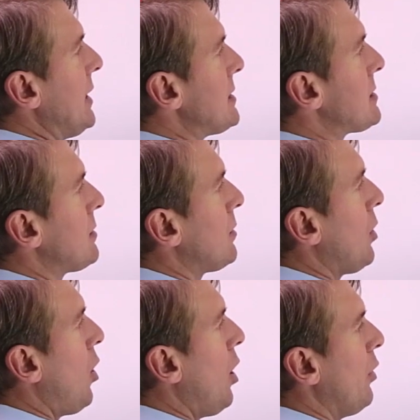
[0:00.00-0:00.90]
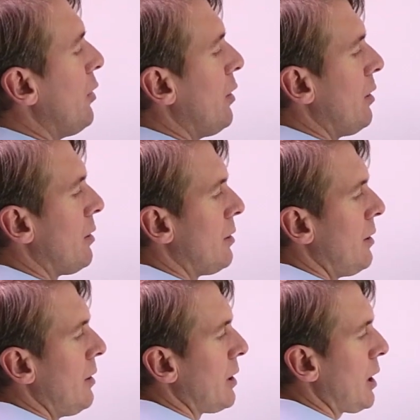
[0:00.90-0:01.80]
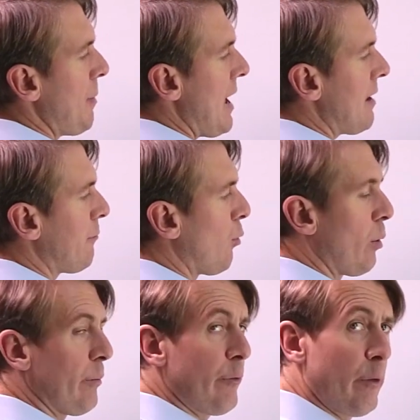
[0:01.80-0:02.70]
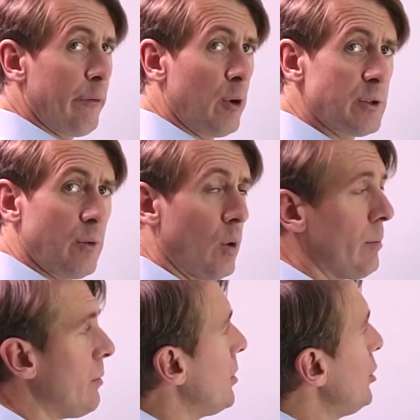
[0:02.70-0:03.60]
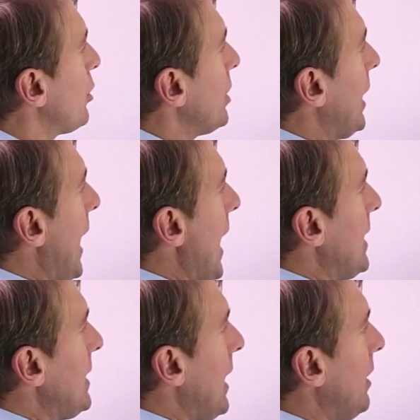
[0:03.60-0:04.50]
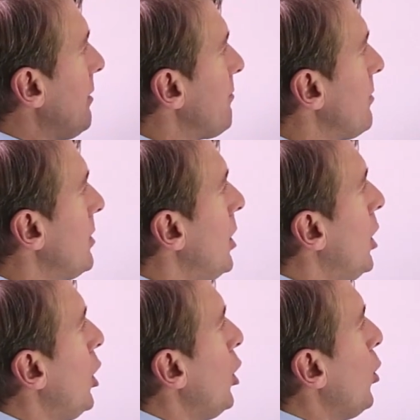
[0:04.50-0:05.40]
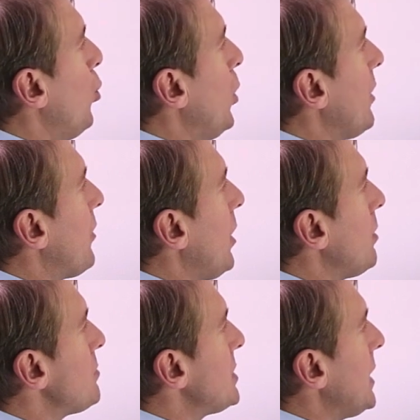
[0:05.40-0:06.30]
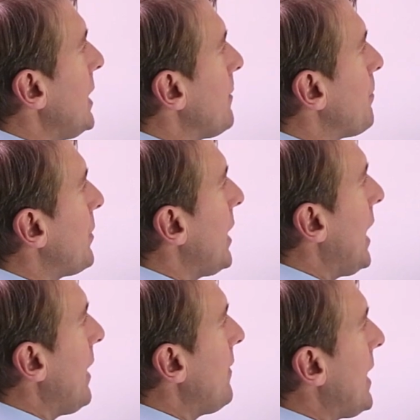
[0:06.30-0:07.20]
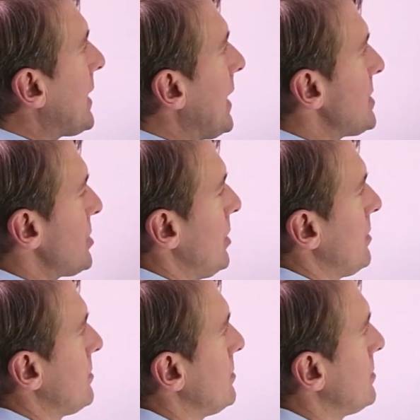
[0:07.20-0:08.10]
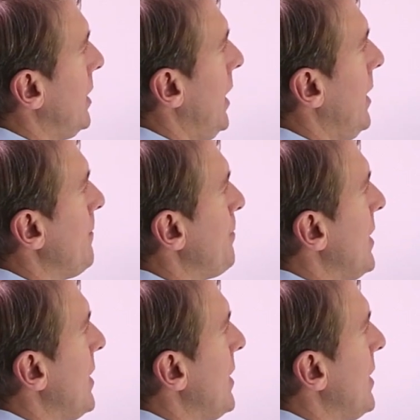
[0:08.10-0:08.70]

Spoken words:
is, on the command form for first form, you're going to add an aleph with a hamzah and that kesra. Okay?